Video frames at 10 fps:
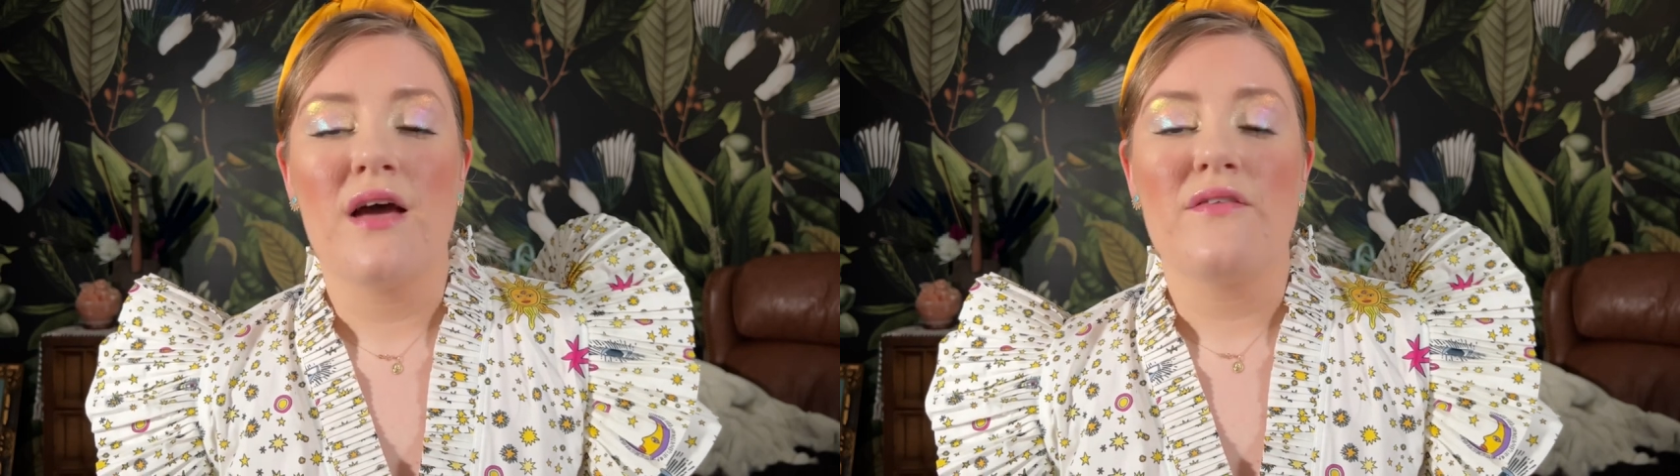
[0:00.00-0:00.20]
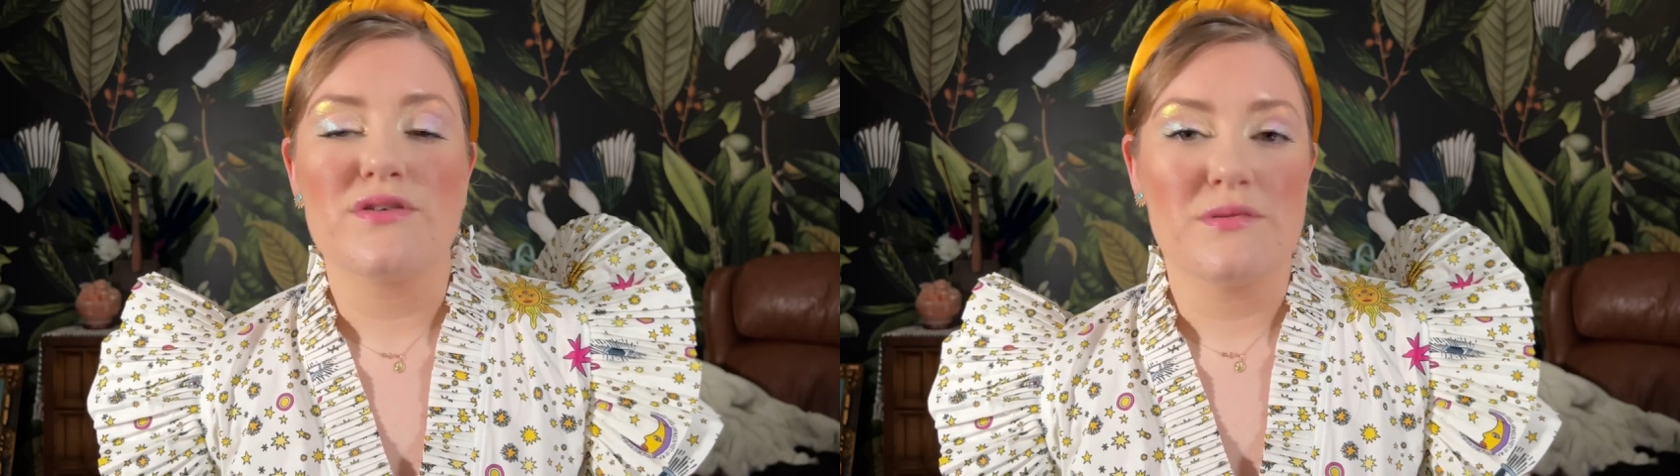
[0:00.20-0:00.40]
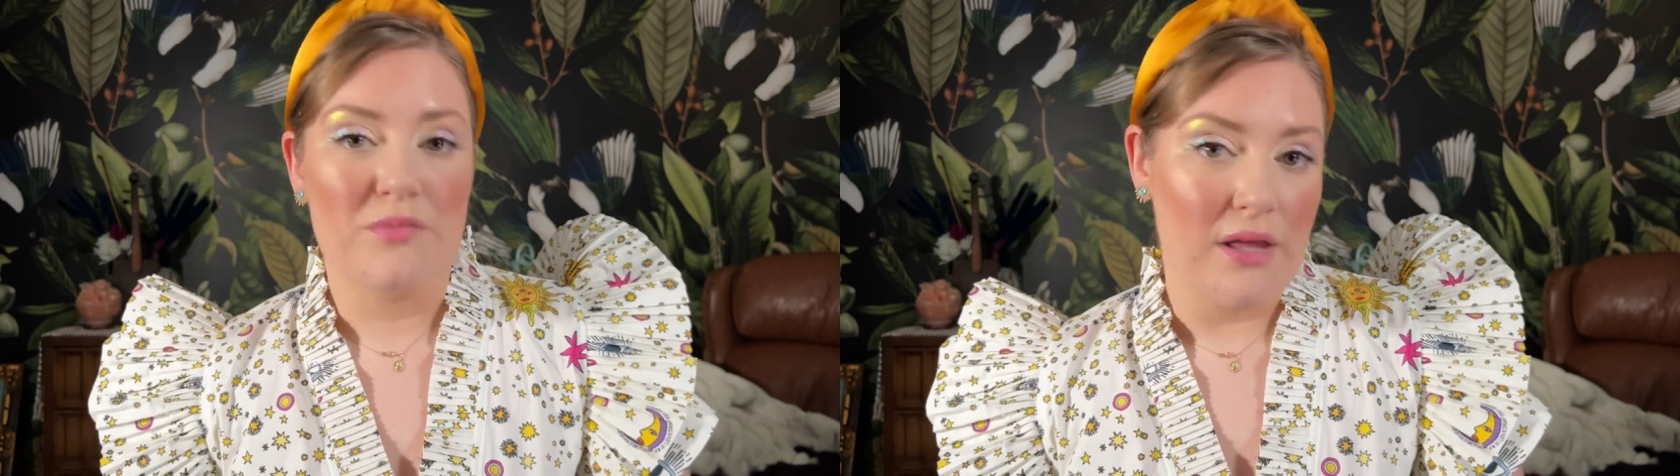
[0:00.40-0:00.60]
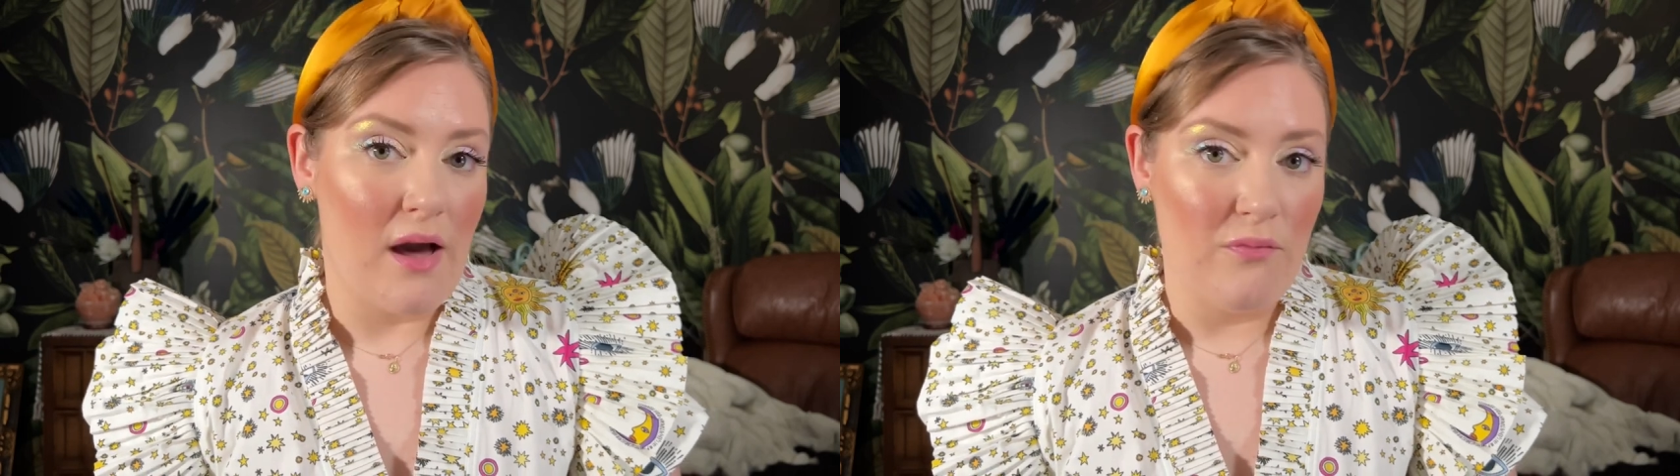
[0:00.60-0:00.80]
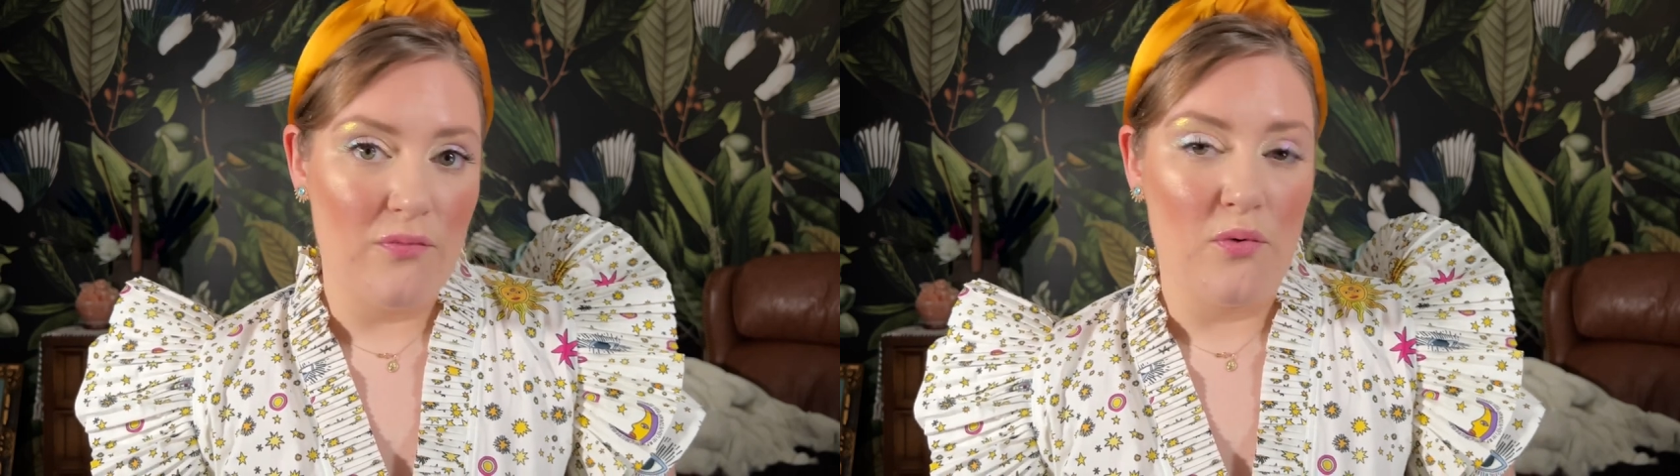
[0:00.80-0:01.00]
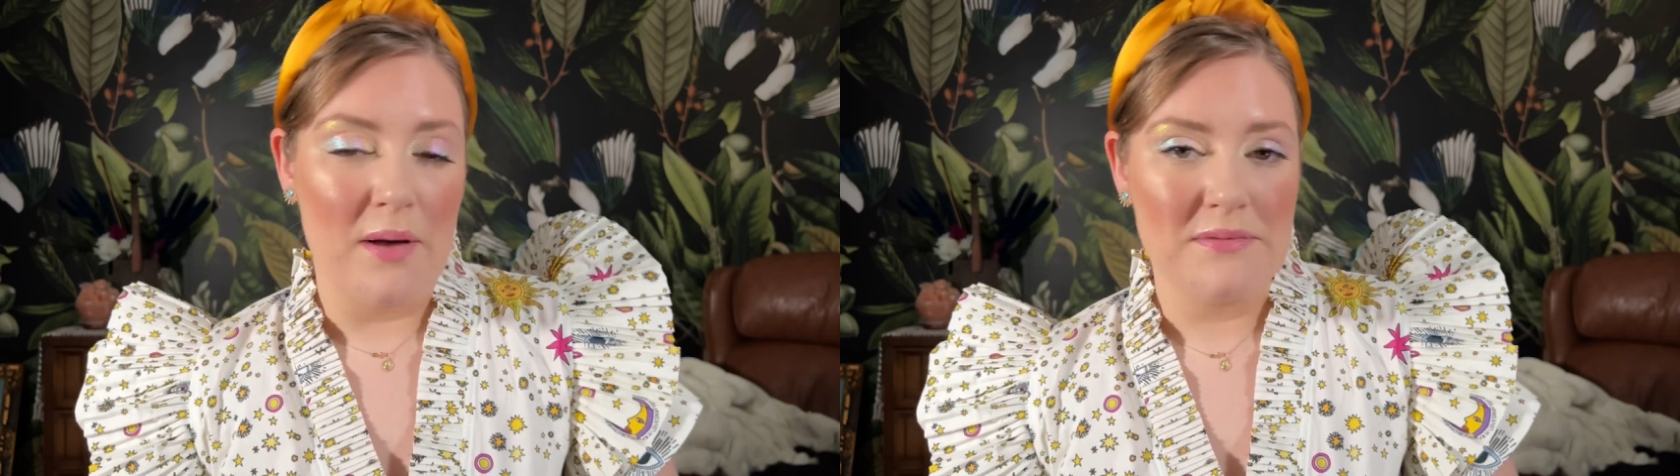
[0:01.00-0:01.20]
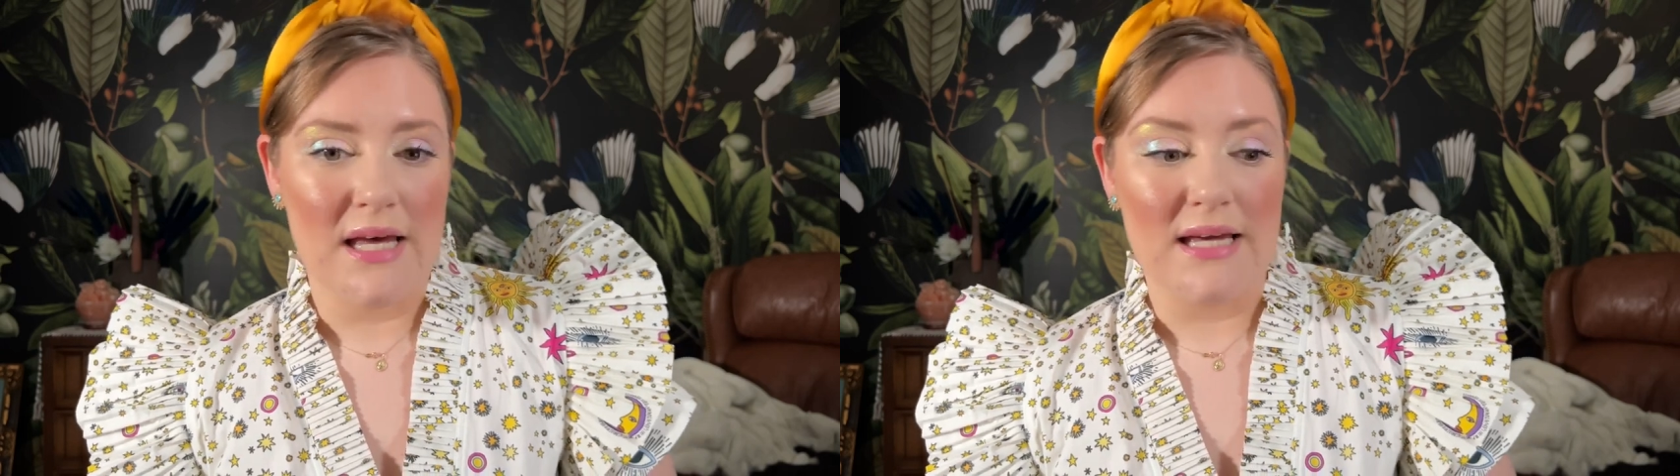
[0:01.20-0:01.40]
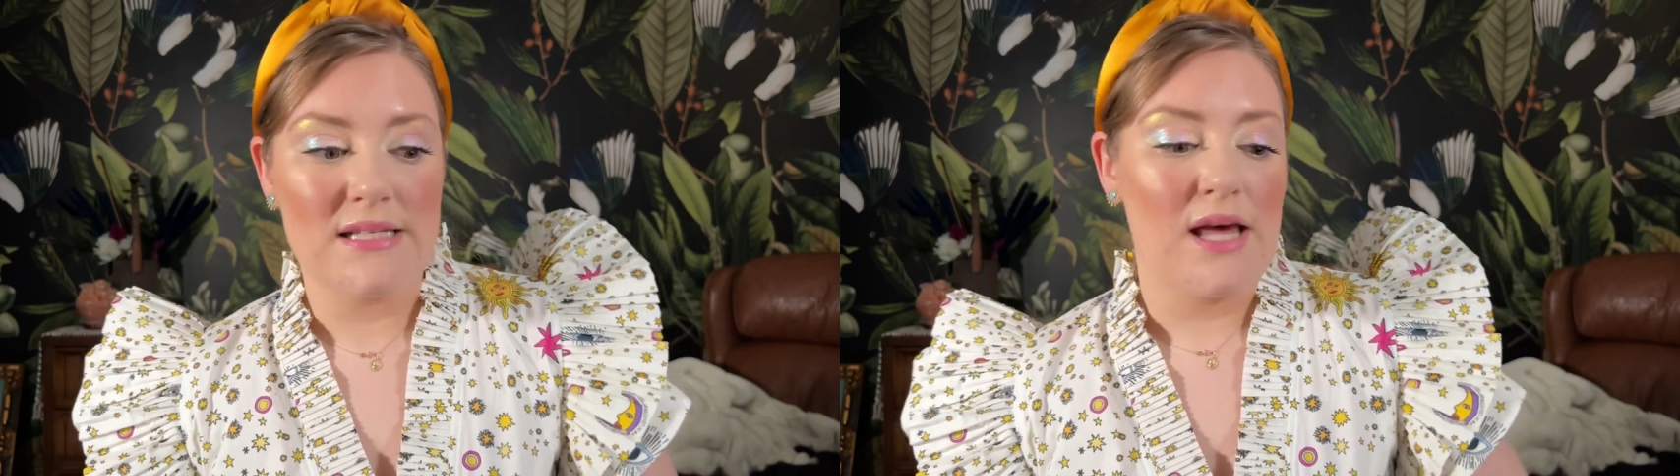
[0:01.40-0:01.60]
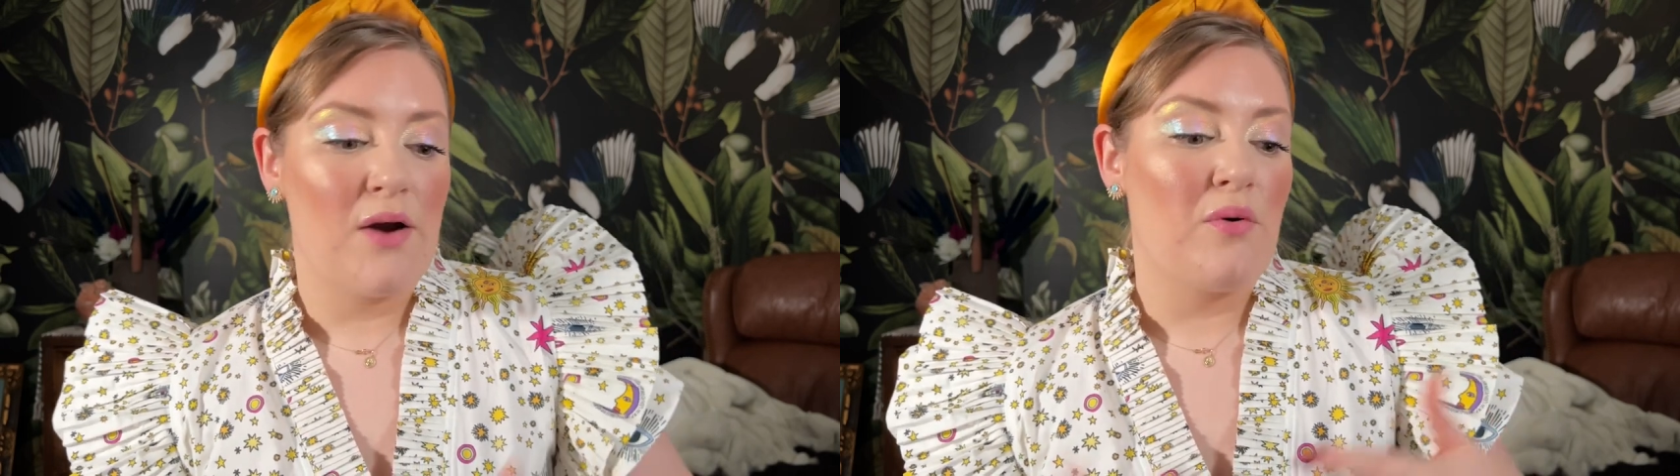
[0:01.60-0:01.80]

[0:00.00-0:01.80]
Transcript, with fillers: for some really helpful websites.